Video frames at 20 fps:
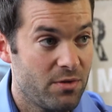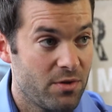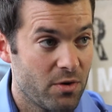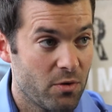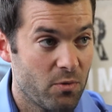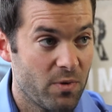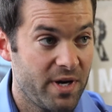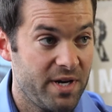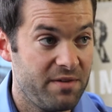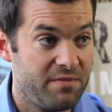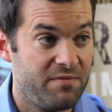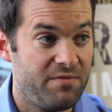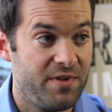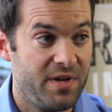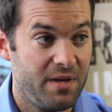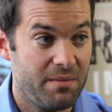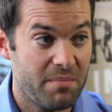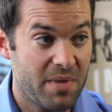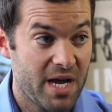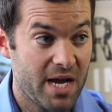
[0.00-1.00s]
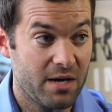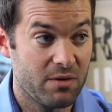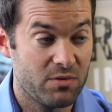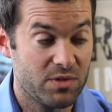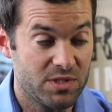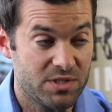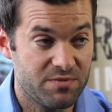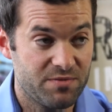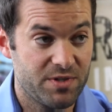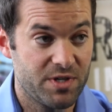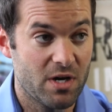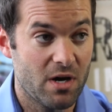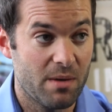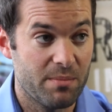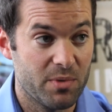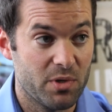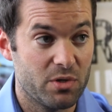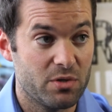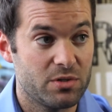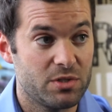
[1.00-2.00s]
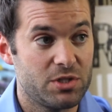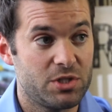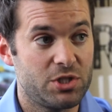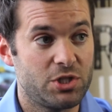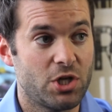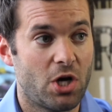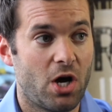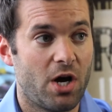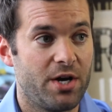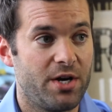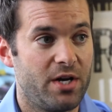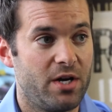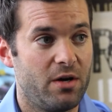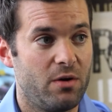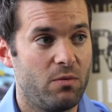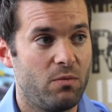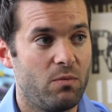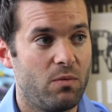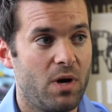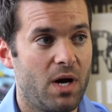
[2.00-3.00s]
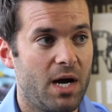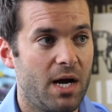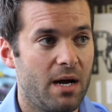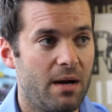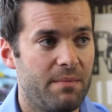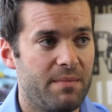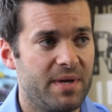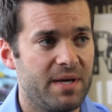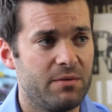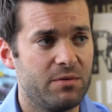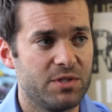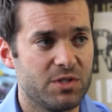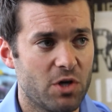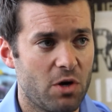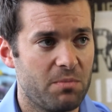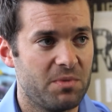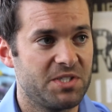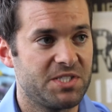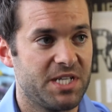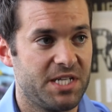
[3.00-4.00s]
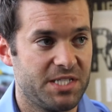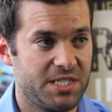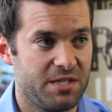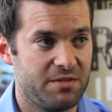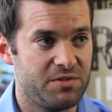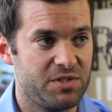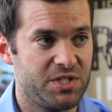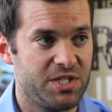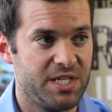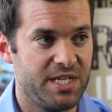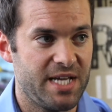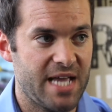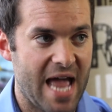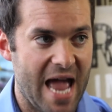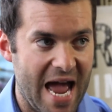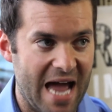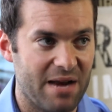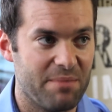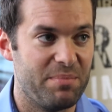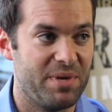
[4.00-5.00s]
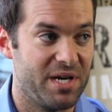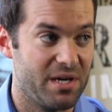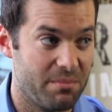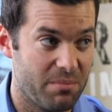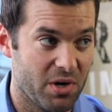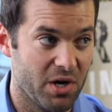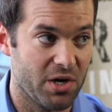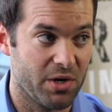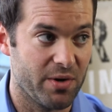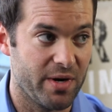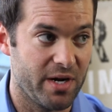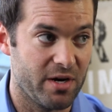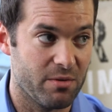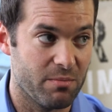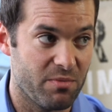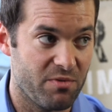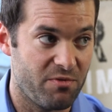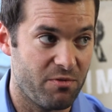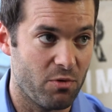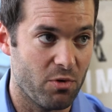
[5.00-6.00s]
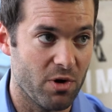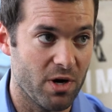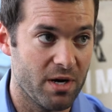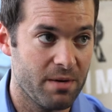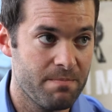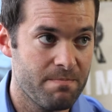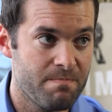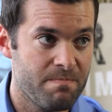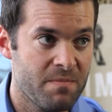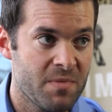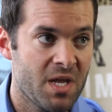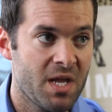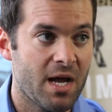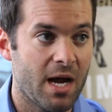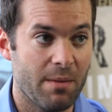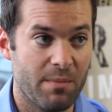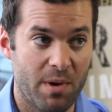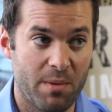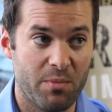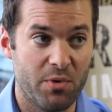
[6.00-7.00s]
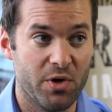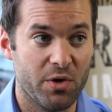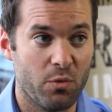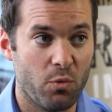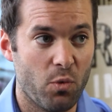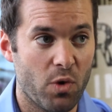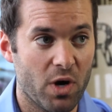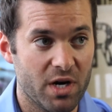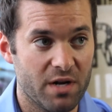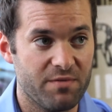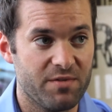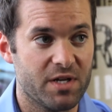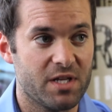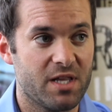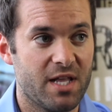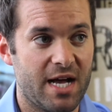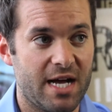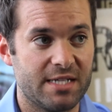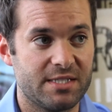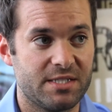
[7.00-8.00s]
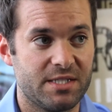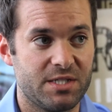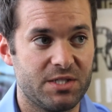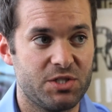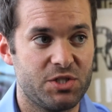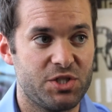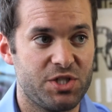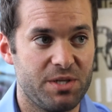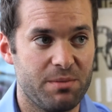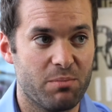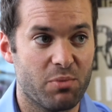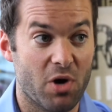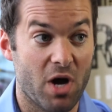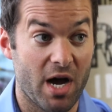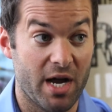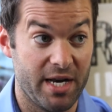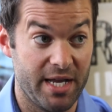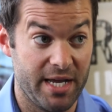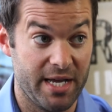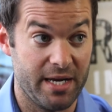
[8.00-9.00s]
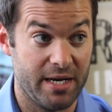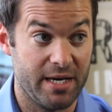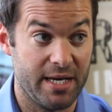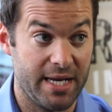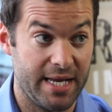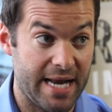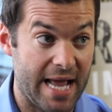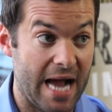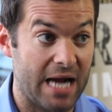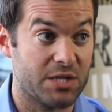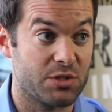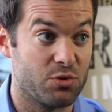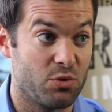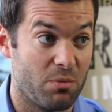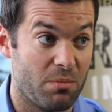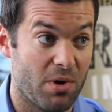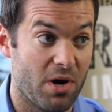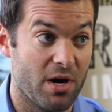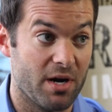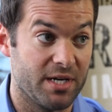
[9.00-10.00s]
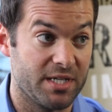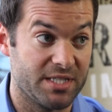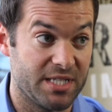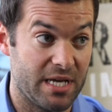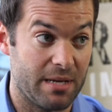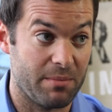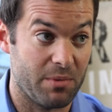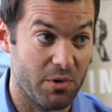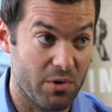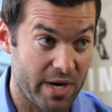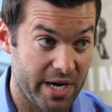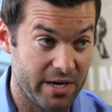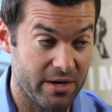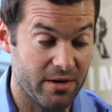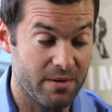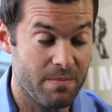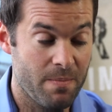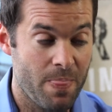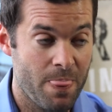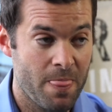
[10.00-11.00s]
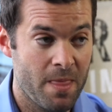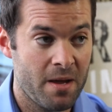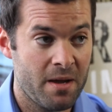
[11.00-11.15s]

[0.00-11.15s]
The written feedback was phenomenal. Shana, it was almost as if she had been a bar grader before. I remember in one of the classes, she brought in an actual bar exam grader.